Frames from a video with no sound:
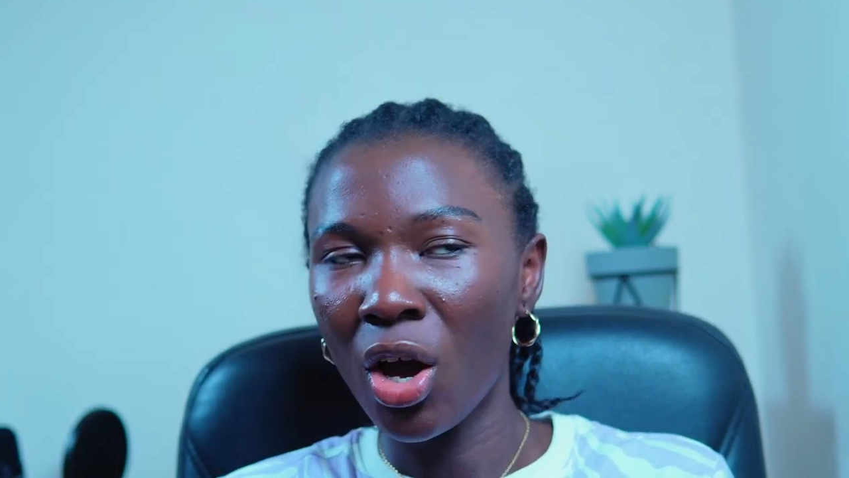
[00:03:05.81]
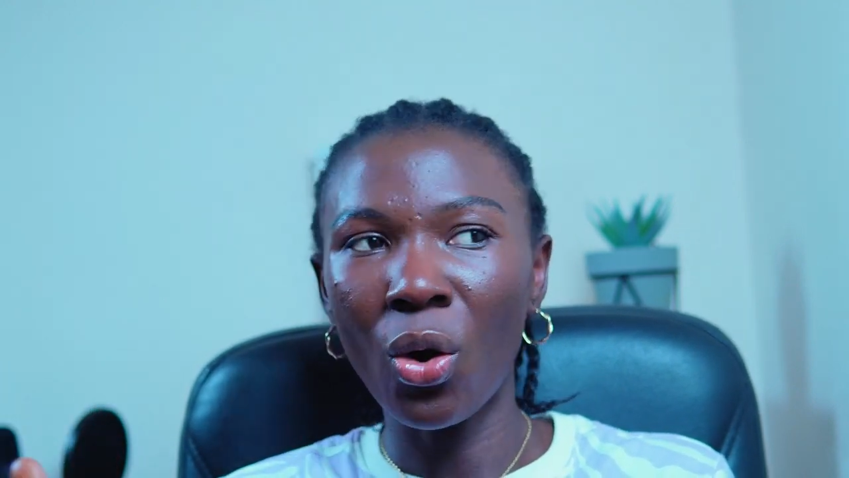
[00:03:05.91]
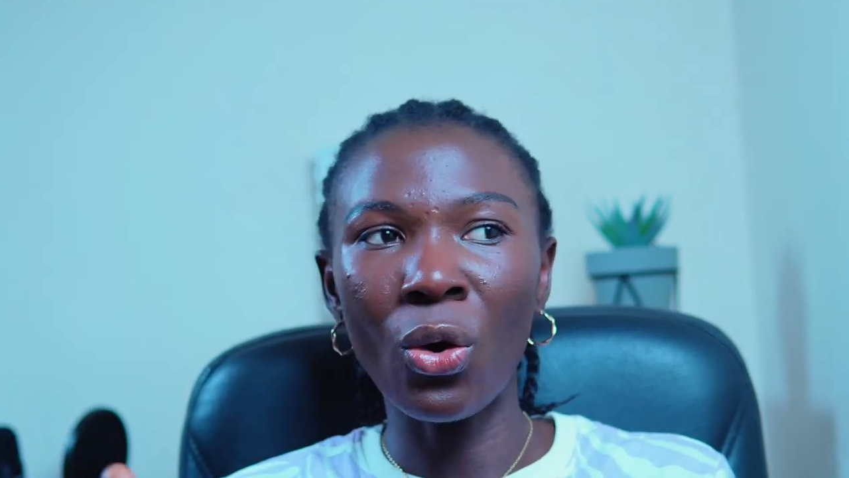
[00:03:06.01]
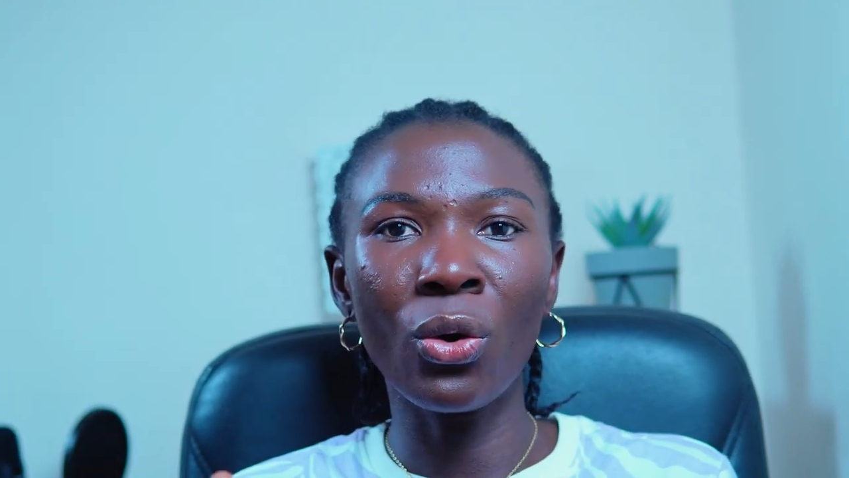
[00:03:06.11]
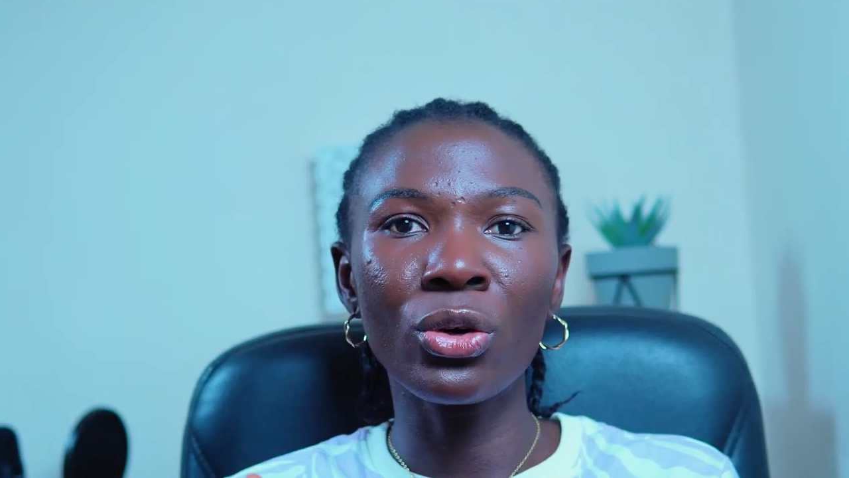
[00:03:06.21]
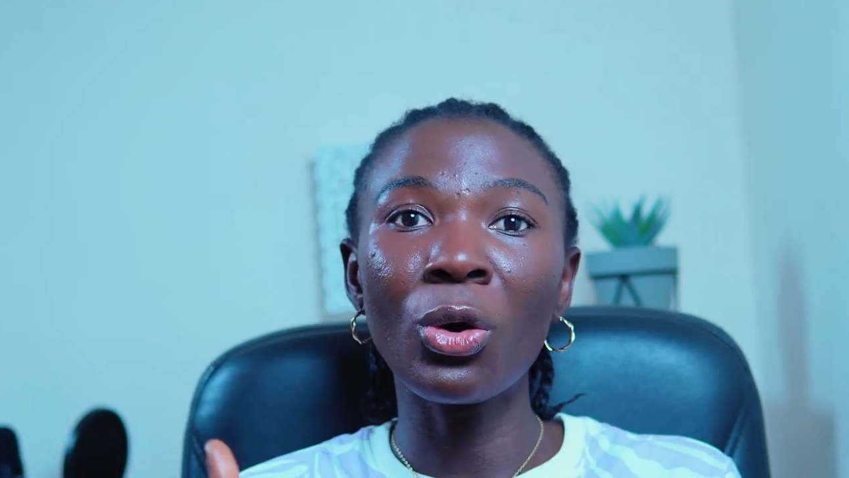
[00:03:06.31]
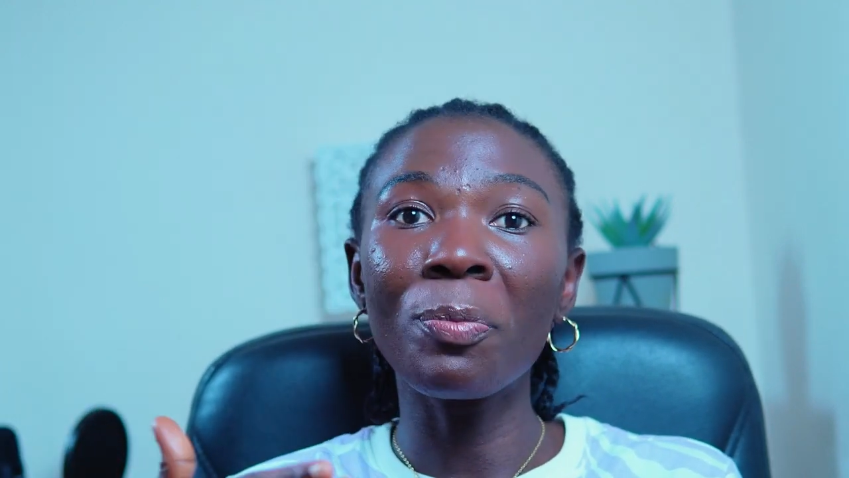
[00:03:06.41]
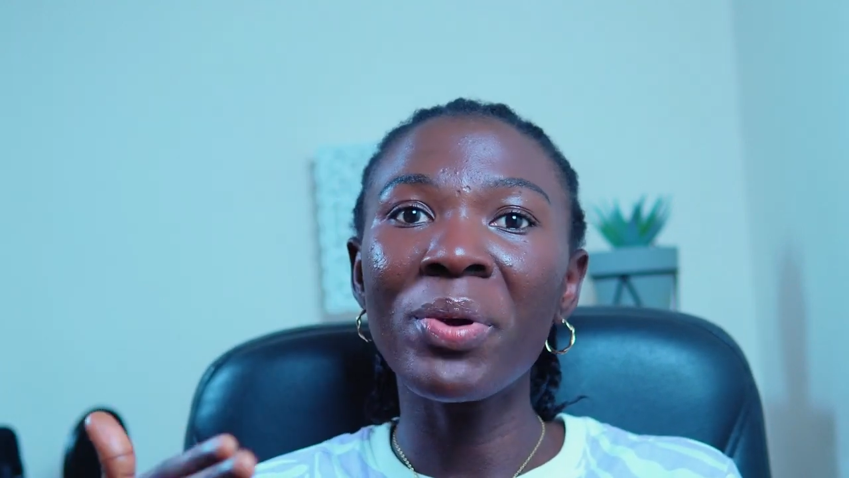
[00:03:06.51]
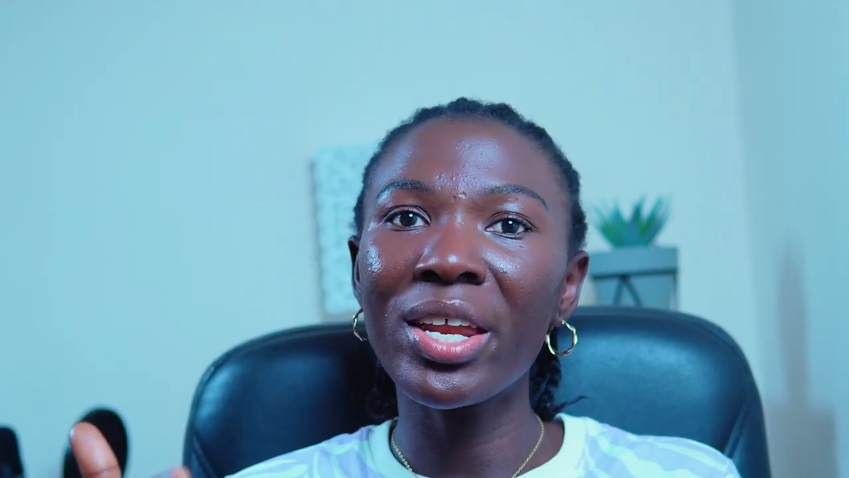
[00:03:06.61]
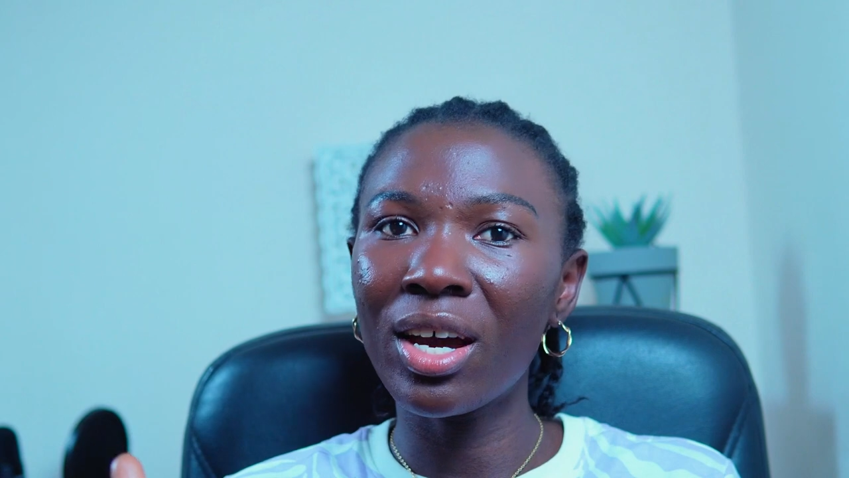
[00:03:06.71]
or your
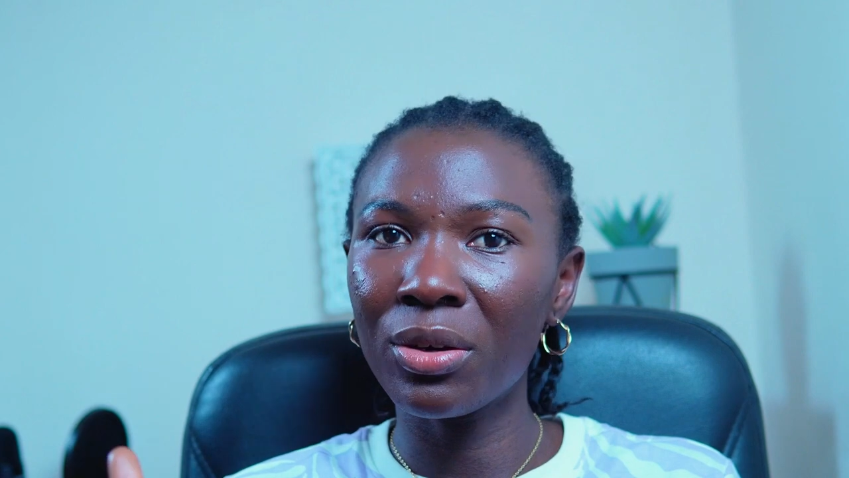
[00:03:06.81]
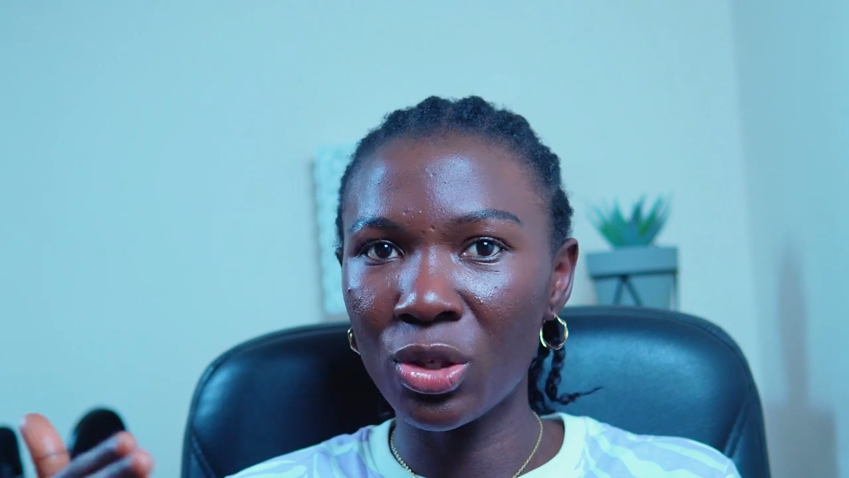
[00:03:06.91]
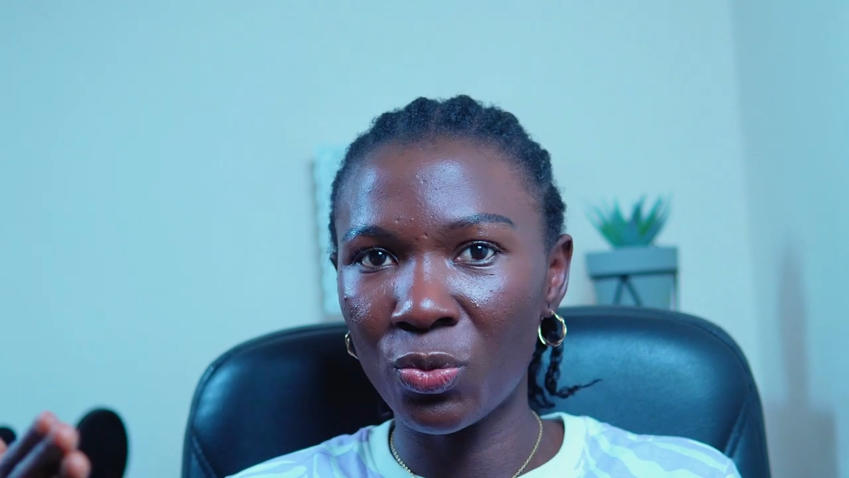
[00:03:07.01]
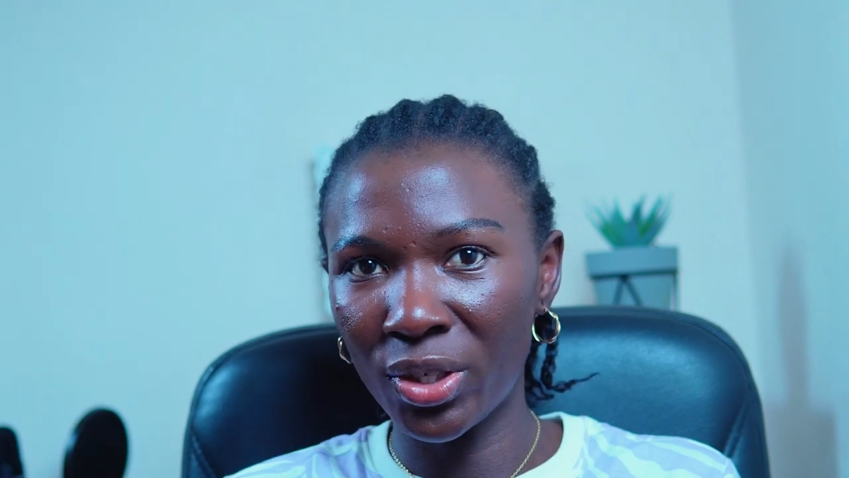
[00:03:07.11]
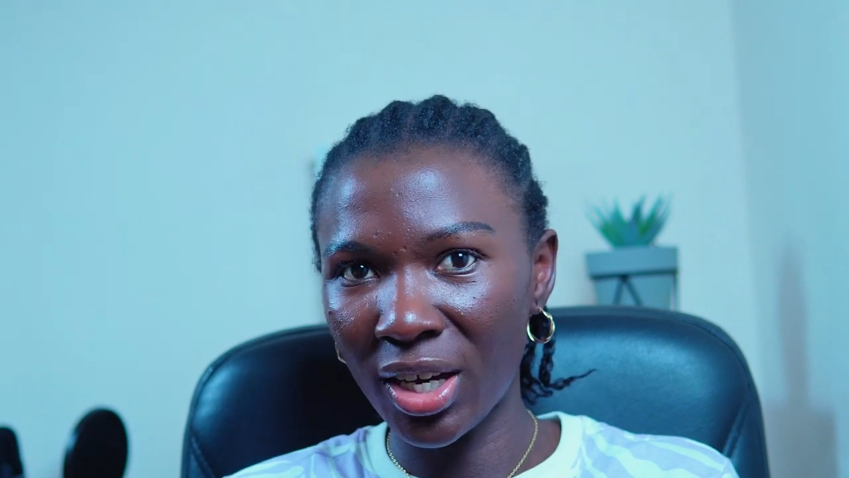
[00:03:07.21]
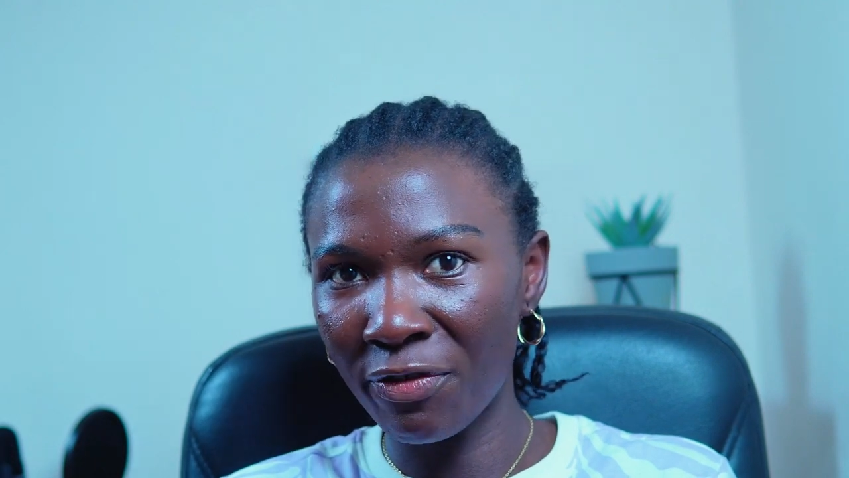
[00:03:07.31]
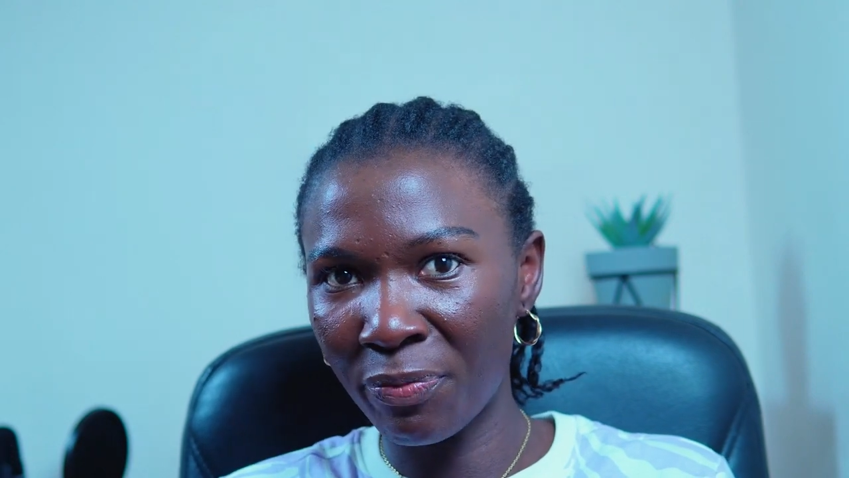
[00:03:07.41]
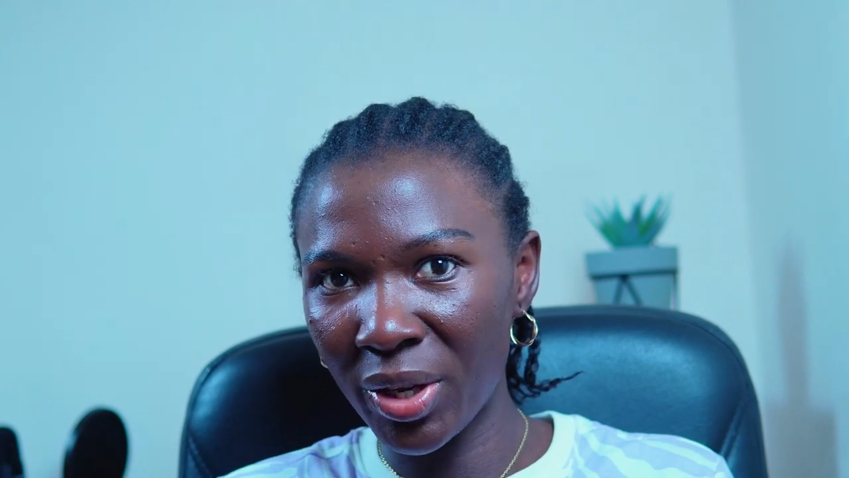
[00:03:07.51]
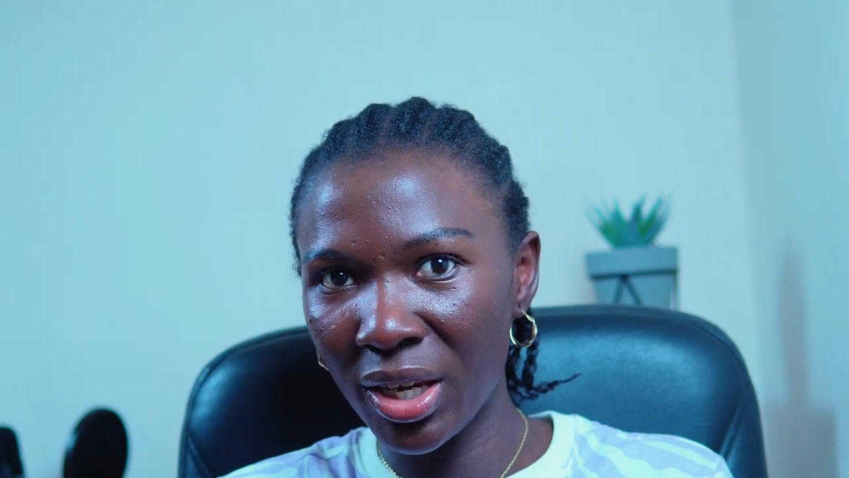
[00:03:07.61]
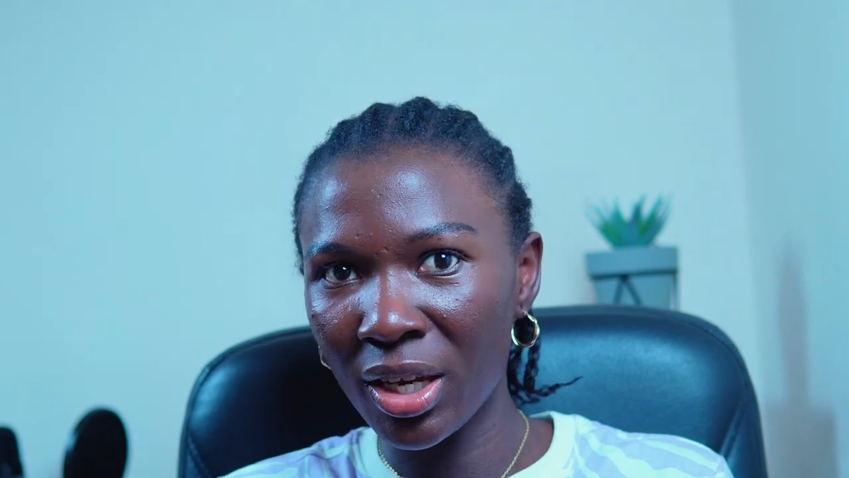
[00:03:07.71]
penalty would
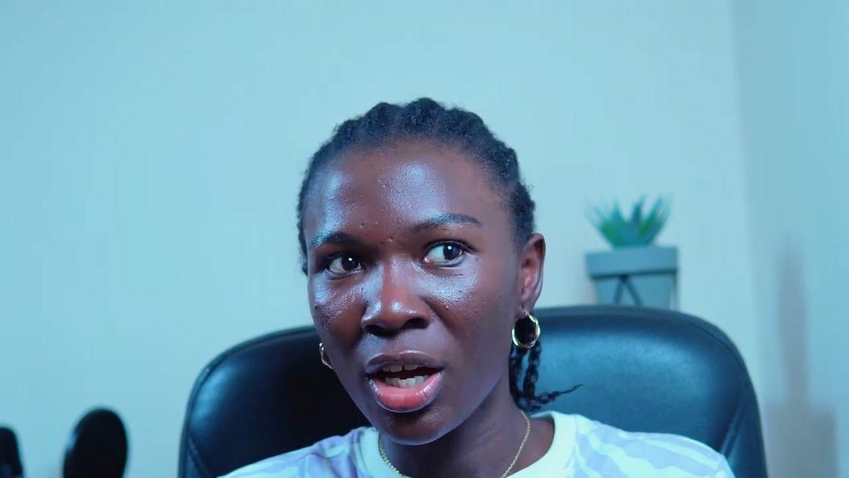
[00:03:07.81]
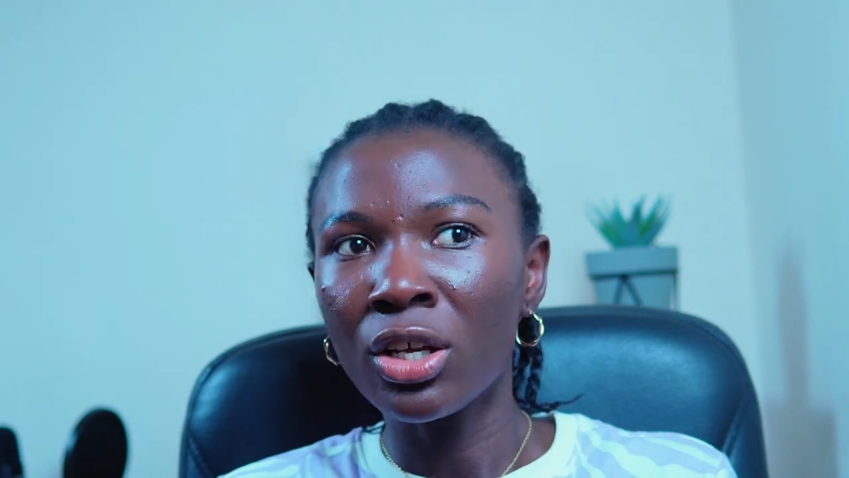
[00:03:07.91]
have been.